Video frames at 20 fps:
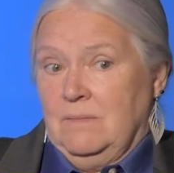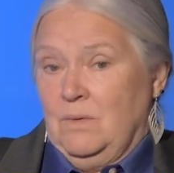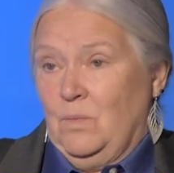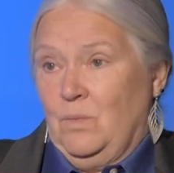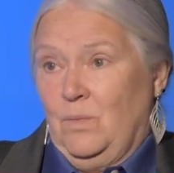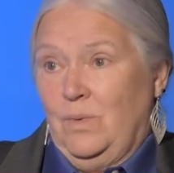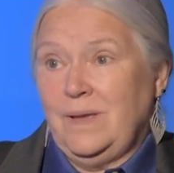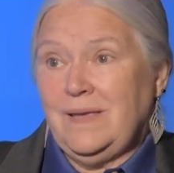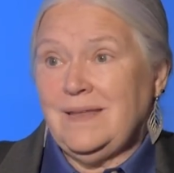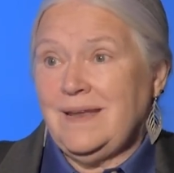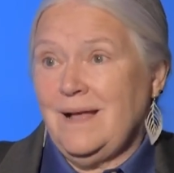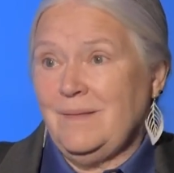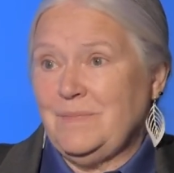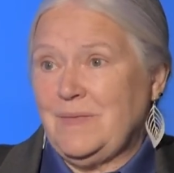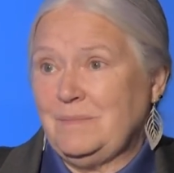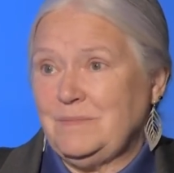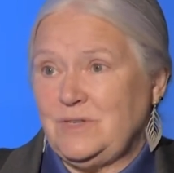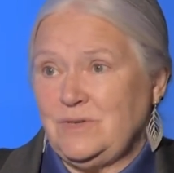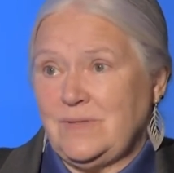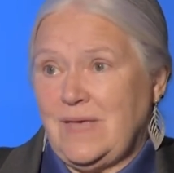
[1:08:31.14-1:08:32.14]
we can help
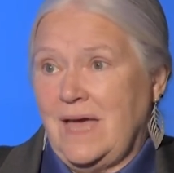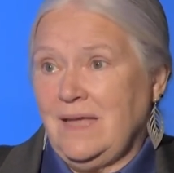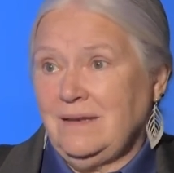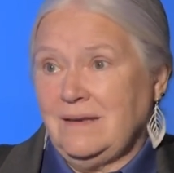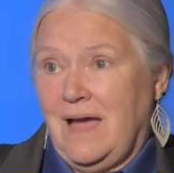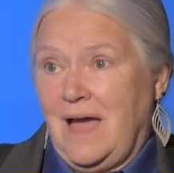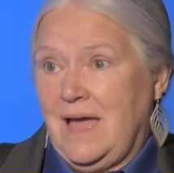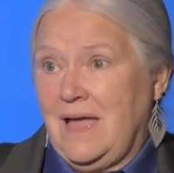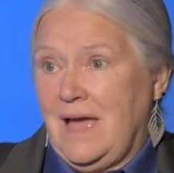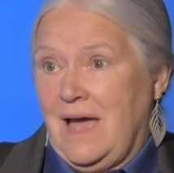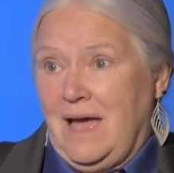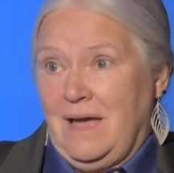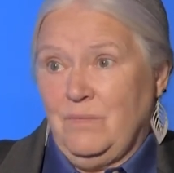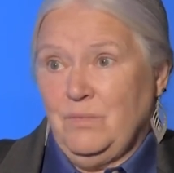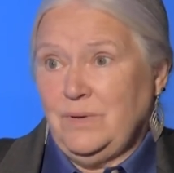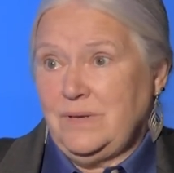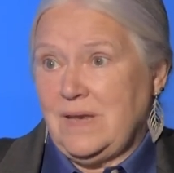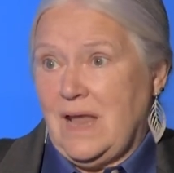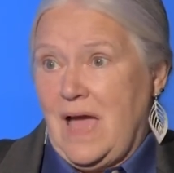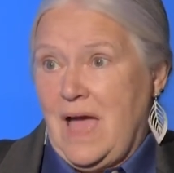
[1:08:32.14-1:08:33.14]
them do that. I
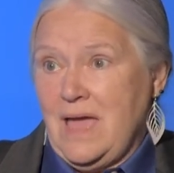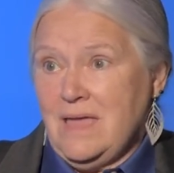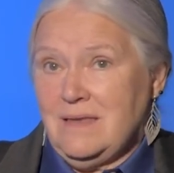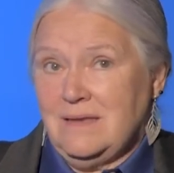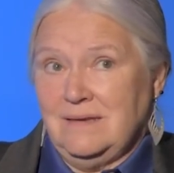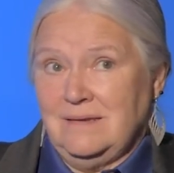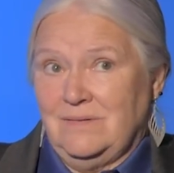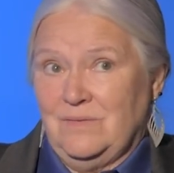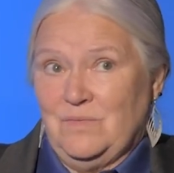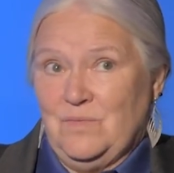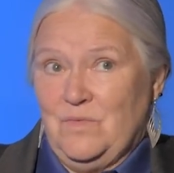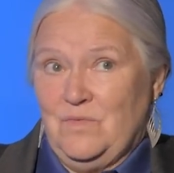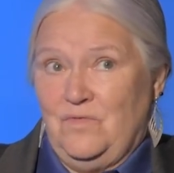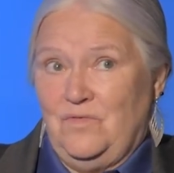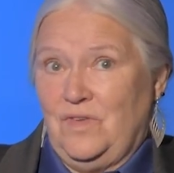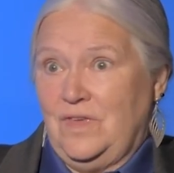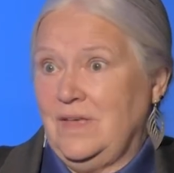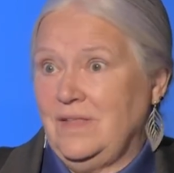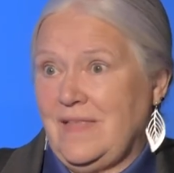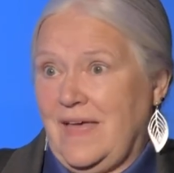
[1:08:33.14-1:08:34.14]
would not
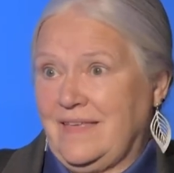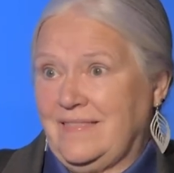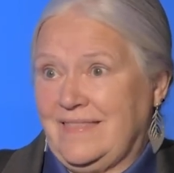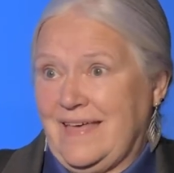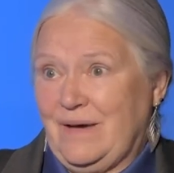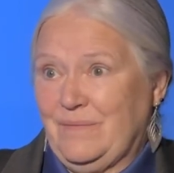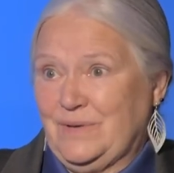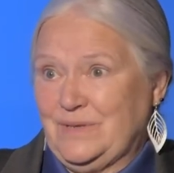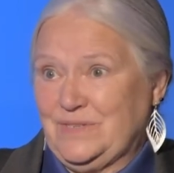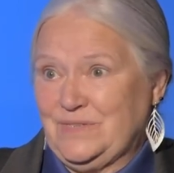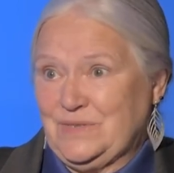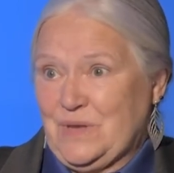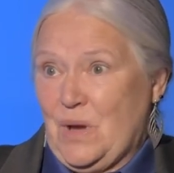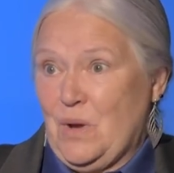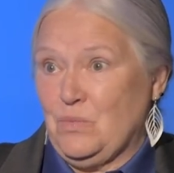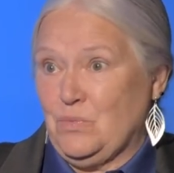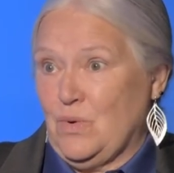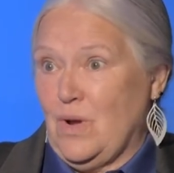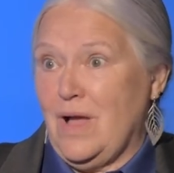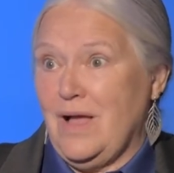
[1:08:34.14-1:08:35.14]
feel like that was a
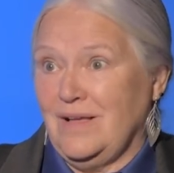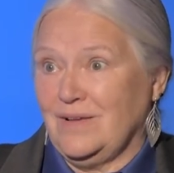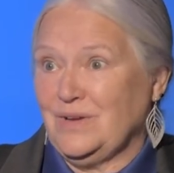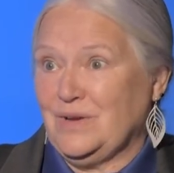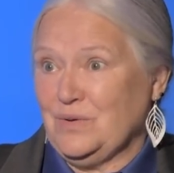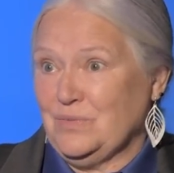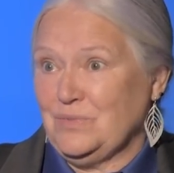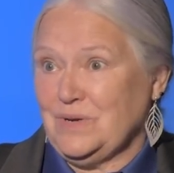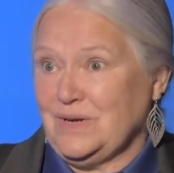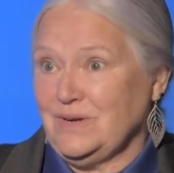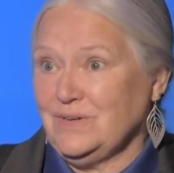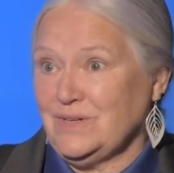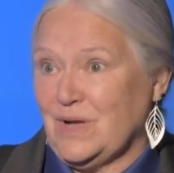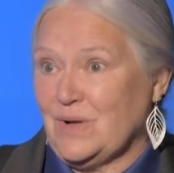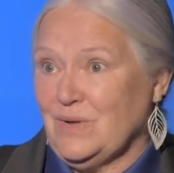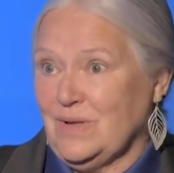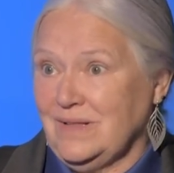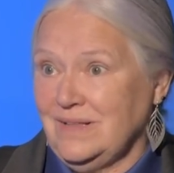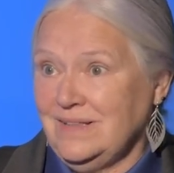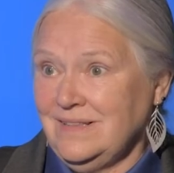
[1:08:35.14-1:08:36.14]
wrong career
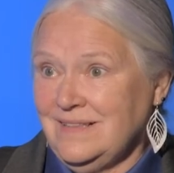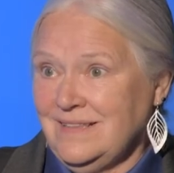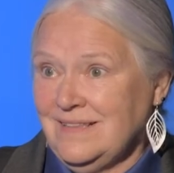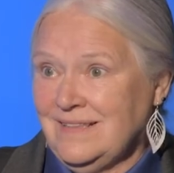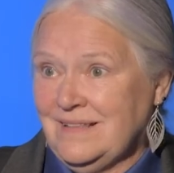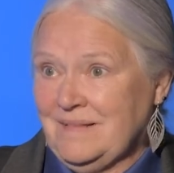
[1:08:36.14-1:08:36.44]
goal.